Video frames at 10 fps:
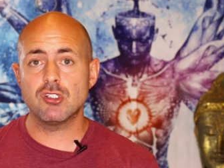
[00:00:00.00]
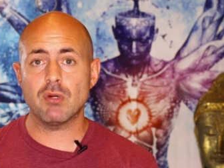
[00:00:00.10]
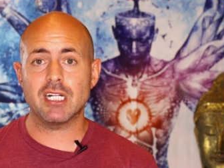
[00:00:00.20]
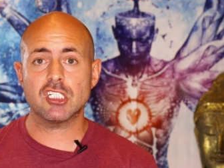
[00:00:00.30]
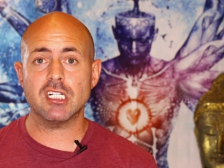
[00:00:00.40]

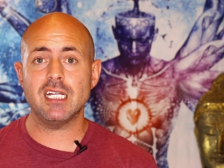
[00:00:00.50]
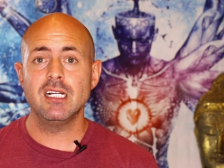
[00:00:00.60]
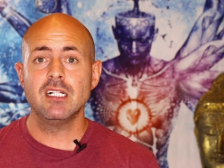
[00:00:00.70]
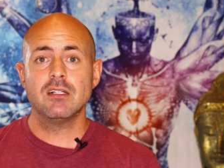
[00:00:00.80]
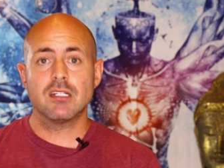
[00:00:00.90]
to actually
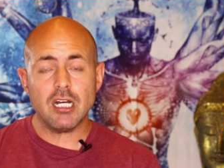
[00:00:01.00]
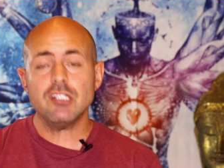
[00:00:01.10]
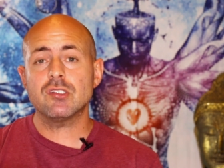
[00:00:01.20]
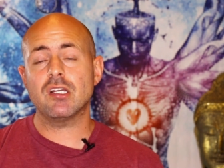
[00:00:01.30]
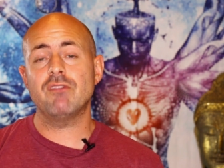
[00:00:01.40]
cut
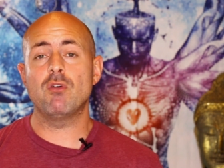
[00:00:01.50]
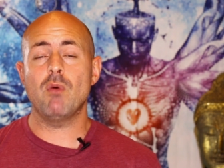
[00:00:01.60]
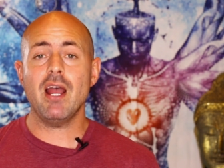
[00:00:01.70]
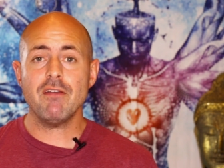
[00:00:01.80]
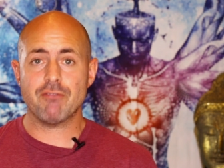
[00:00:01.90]
yourself
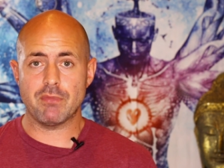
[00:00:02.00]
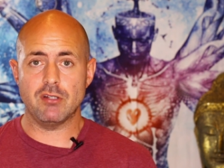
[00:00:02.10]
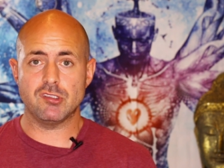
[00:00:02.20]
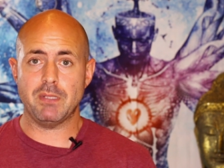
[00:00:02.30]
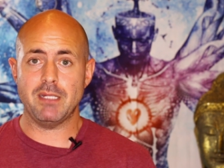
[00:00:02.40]
away from
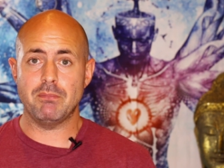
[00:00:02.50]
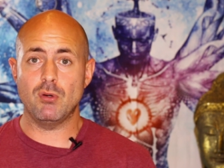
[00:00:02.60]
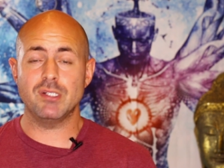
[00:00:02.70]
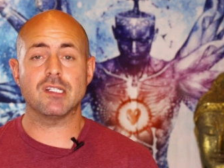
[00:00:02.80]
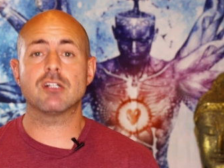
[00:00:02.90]
those
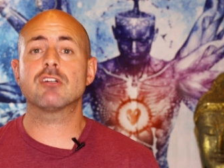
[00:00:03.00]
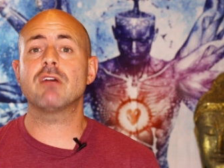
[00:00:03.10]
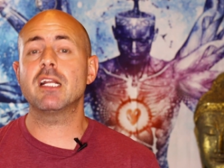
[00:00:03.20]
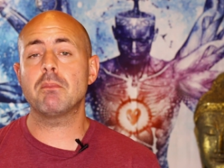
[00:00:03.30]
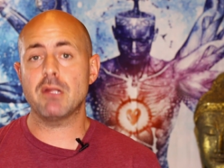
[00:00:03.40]
people is
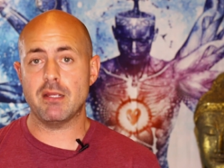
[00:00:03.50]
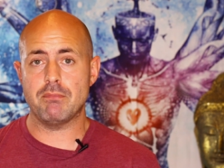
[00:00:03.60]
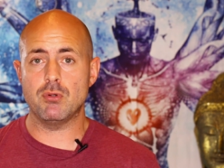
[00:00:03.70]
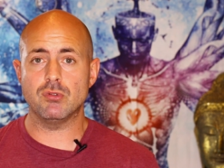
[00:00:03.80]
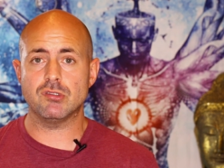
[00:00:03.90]
incredibly
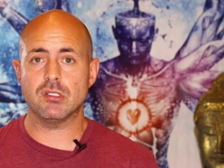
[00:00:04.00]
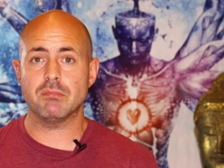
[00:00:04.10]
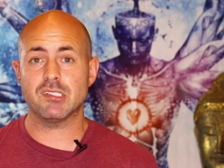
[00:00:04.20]
important.